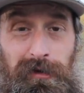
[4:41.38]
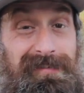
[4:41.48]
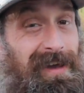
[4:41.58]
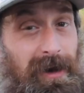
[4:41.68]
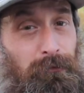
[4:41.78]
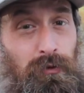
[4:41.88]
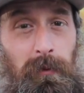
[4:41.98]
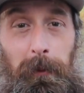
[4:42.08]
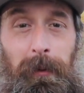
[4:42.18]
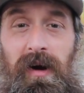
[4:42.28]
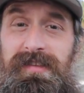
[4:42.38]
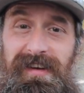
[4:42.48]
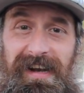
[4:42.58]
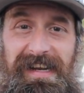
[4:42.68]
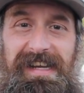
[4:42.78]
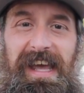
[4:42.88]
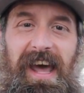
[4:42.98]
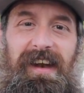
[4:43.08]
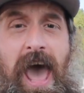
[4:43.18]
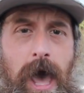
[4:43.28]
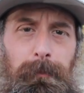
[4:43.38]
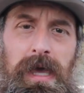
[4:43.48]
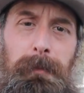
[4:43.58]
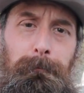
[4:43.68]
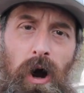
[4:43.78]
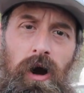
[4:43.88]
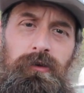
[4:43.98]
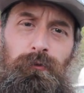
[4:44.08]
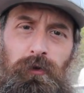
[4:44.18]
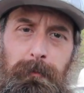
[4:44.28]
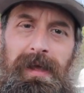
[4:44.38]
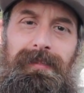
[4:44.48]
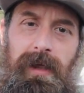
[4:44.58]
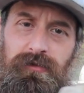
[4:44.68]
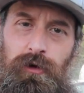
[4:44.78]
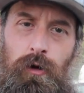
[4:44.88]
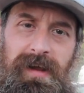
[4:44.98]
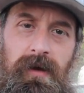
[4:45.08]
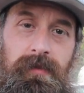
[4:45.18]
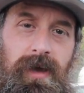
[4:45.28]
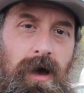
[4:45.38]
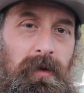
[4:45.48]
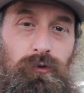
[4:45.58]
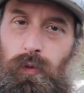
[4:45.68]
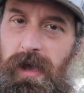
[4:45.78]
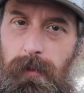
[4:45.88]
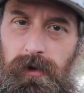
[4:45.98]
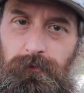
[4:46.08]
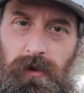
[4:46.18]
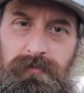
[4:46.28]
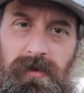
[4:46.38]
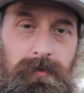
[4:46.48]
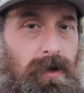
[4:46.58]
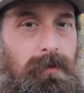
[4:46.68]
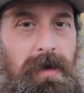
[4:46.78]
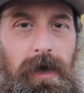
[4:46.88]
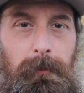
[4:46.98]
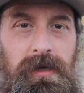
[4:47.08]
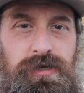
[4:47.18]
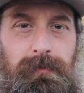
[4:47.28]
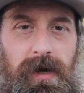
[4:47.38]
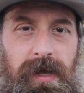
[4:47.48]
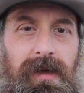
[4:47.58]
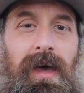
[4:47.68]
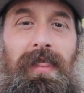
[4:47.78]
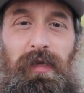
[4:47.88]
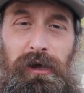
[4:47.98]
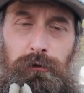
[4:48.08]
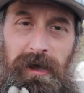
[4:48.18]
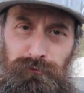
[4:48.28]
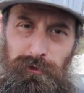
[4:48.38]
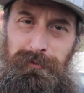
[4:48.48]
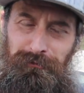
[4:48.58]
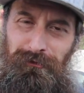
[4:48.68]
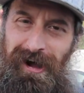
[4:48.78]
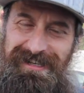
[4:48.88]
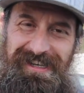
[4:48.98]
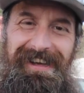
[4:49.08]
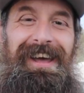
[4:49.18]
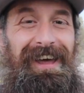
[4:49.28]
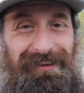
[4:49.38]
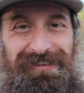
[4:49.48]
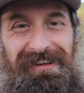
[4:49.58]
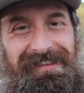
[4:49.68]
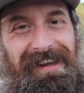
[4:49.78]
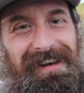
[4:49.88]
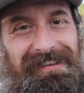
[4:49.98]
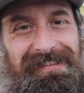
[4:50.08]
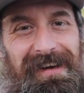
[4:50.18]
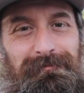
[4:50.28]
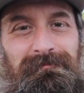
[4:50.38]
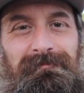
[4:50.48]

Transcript: to it because I got a few more parts that I need to get. Happy parts flipping. Let us know down in the comments. Were you able to flip something and make a bunch of money? Thank you guys so much for watching, and I'll talk to you again next time.